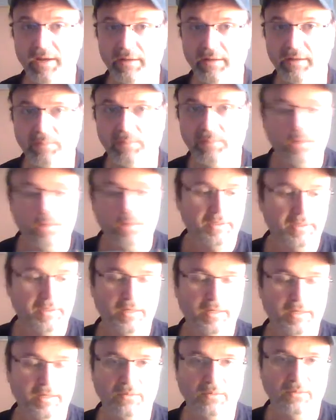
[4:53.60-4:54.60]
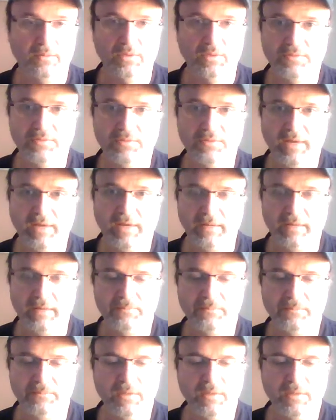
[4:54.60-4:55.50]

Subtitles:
I plugged it in and it works fine.